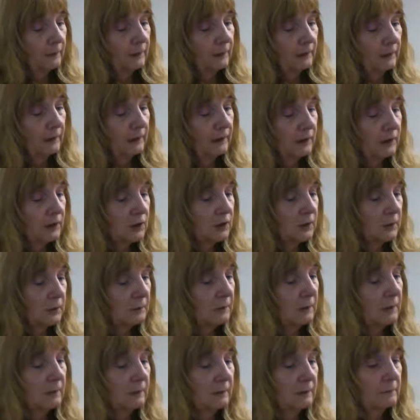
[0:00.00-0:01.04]
is
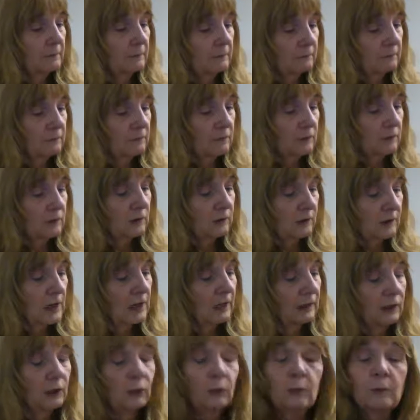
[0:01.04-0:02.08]

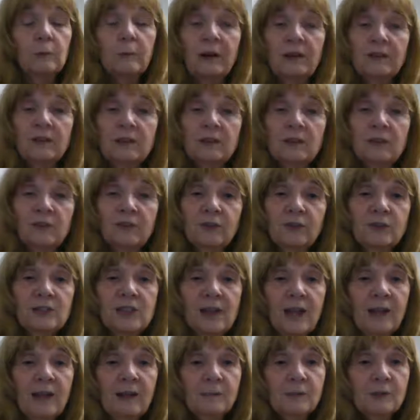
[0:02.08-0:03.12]
telling you about the different
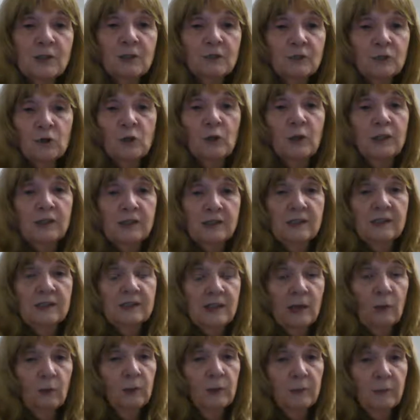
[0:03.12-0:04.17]
types of choices
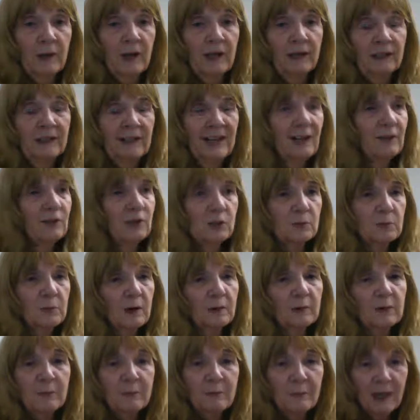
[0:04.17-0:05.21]
that we make. Now, there's
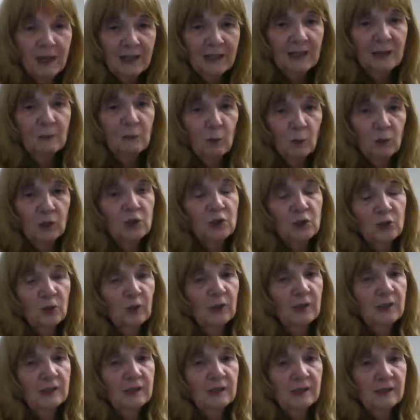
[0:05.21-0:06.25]
probably many more
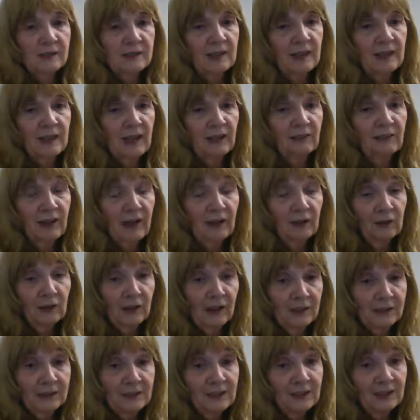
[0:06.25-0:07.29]
choices than I've
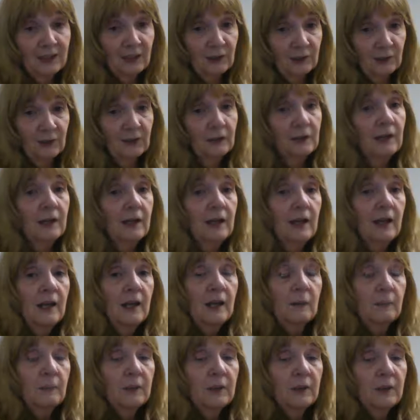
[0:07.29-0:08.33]
outlined here,
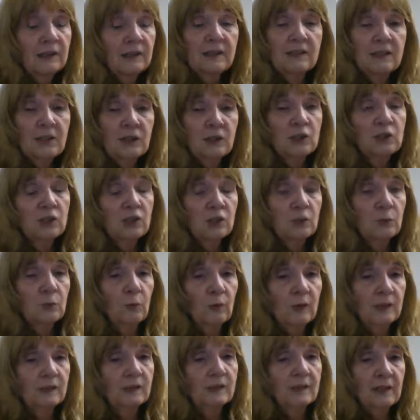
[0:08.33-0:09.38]
but these are just
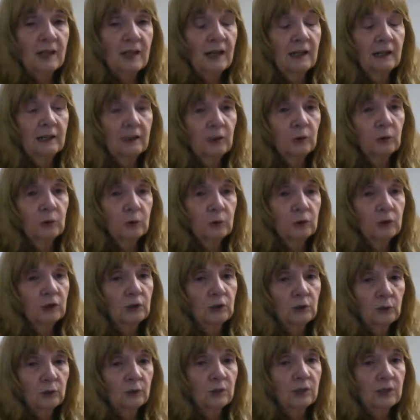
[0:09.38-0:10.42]
ones that you could
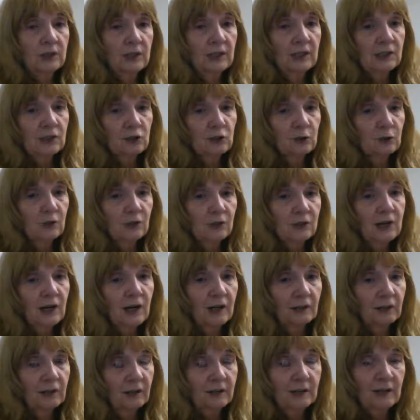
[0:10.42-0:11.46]
use to get you
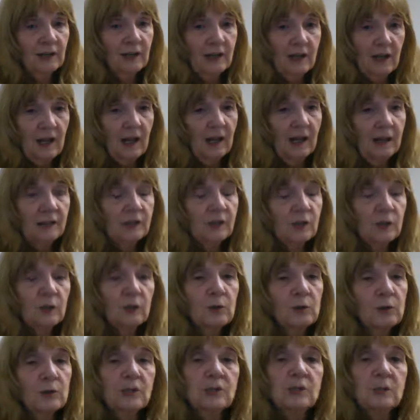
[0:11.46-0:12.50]
started. And so
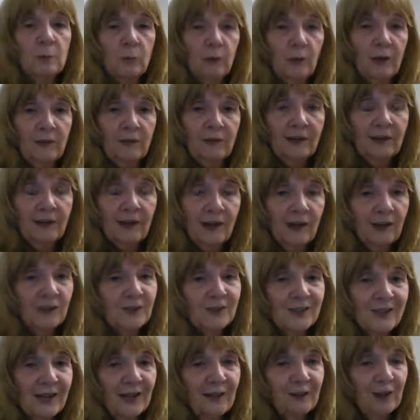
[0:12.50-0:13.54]
you could spread the
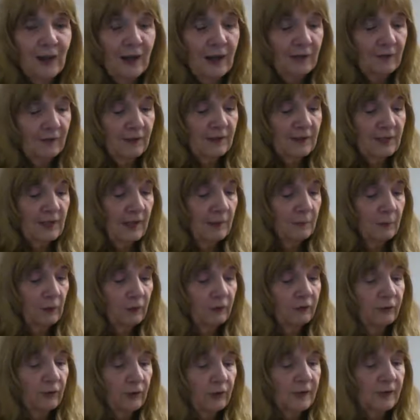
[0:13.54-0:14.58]
cards out on the
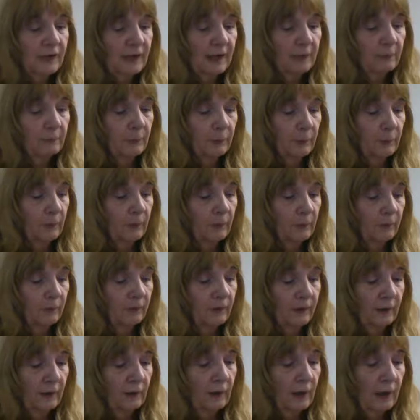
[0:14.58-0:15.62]
table. For example,
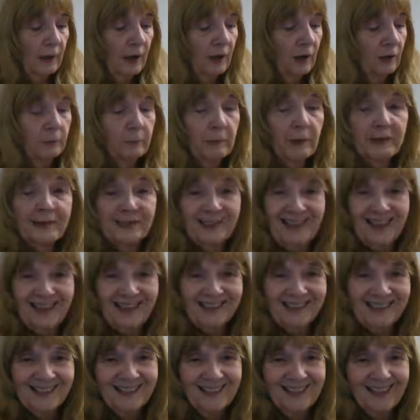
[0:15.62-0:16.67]
there are best
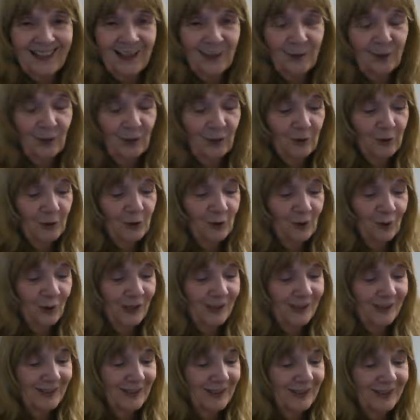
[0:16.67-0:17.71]
case scenario
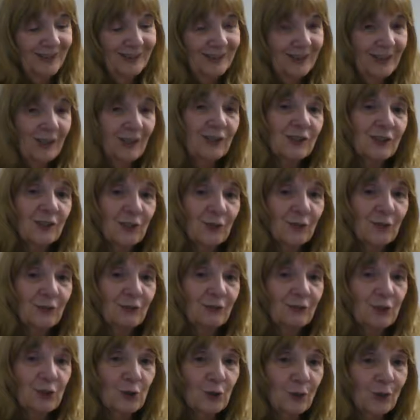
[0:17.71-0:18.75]
choices,
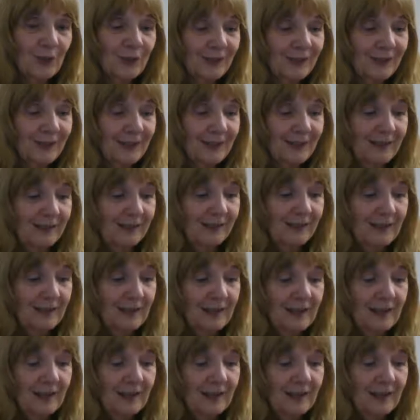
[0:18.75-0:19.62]
assertive choices,